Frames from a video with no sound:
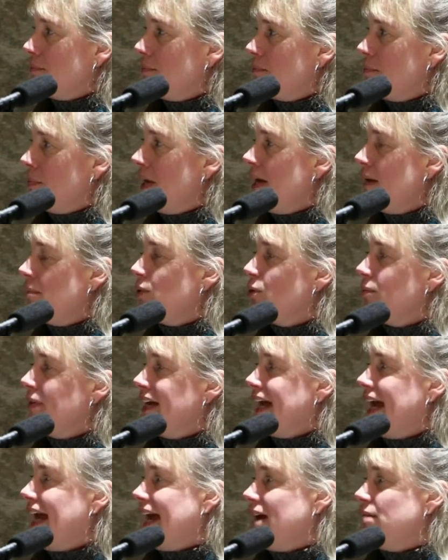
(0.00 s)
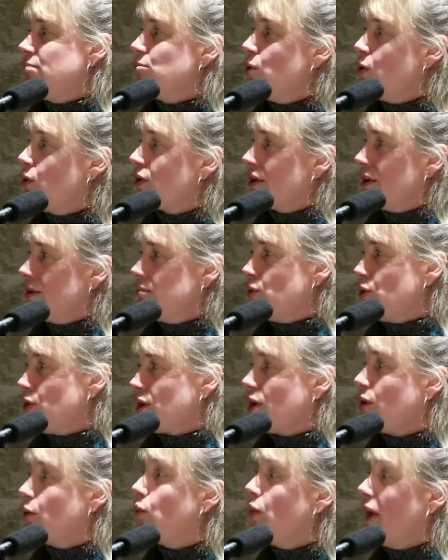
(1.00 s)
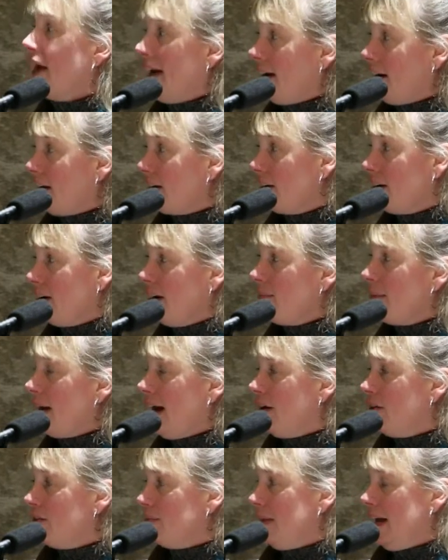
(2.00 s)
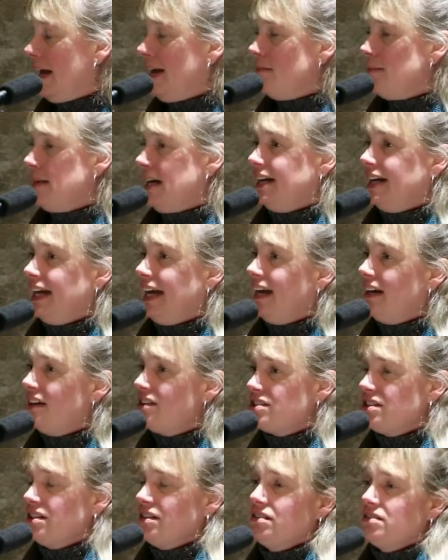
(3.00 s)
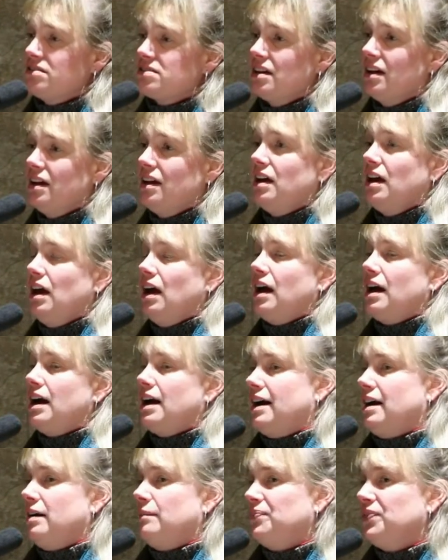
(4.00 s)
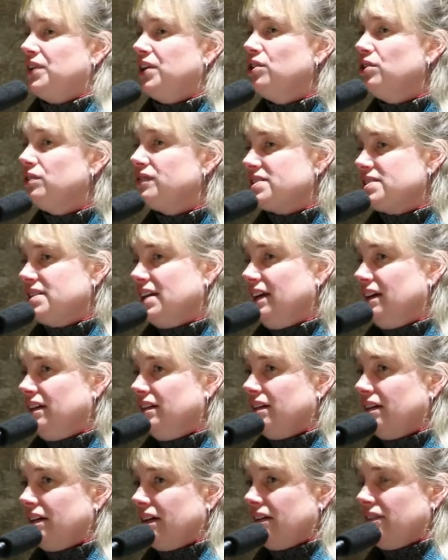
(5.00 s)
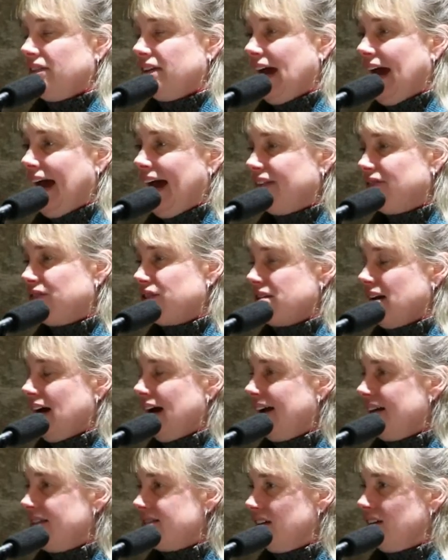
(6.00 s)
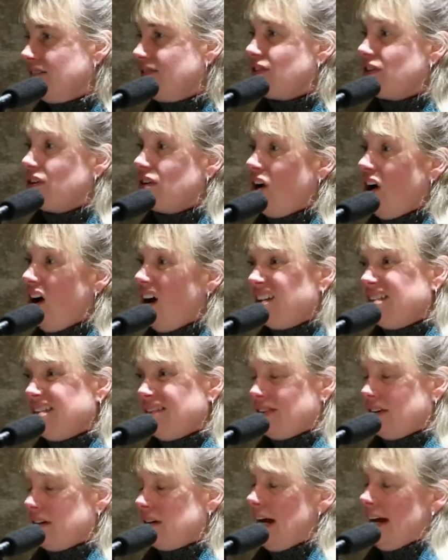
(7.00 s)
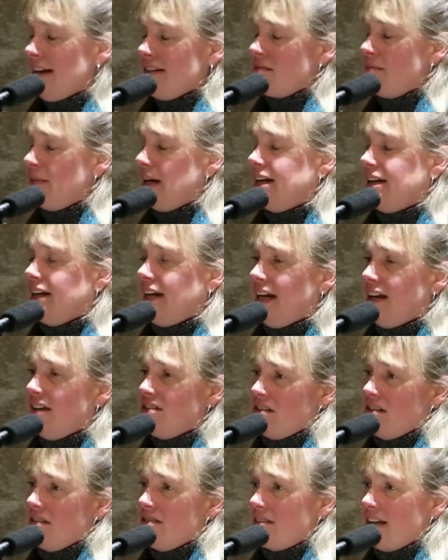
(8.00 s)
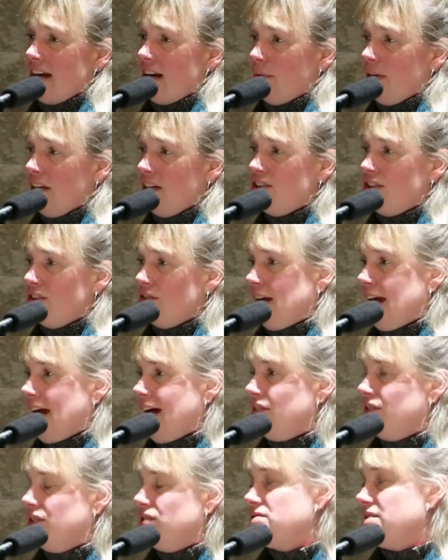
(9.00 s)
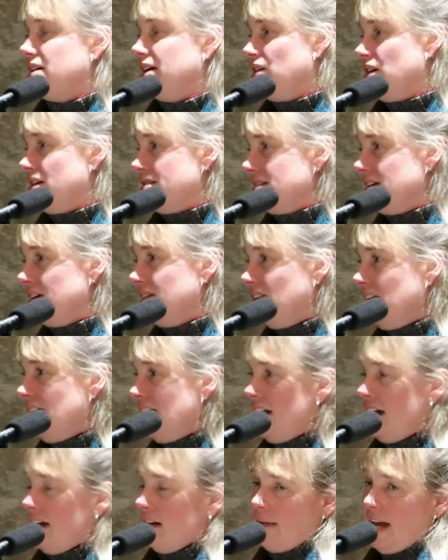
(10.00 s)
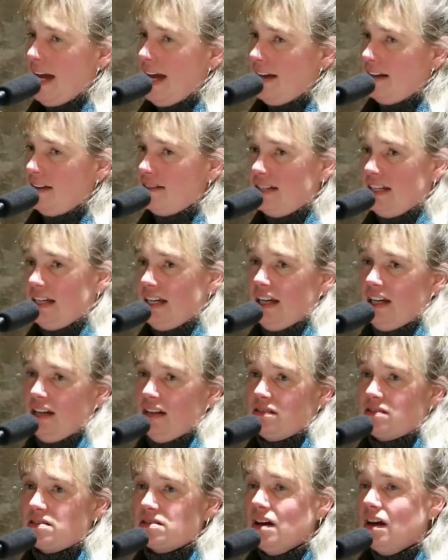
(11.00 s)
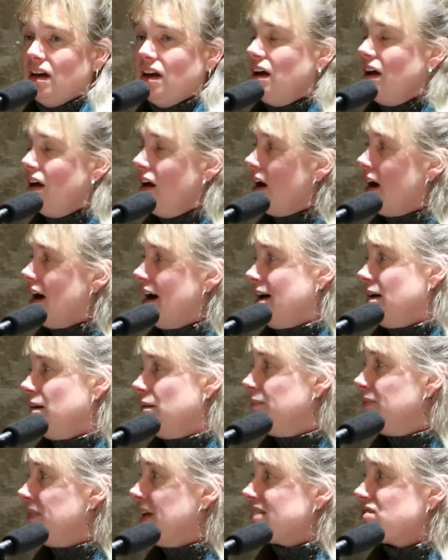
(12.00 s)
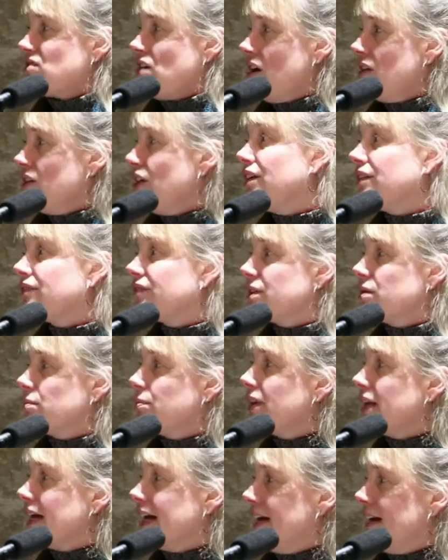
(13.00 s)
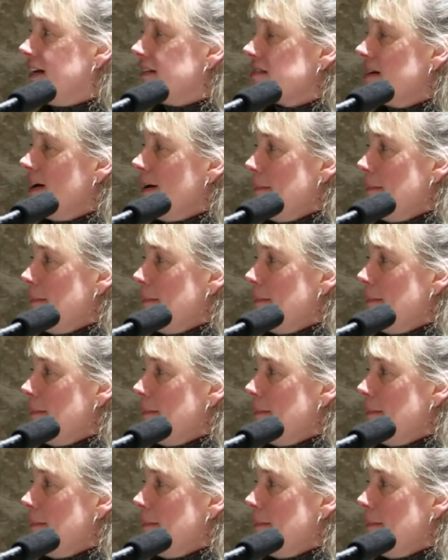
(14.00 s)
people became more and more aware about pain medications. You've seen the advertising for all different kinds of medications that we do now. You see it on TV and magazines. It's all over the place.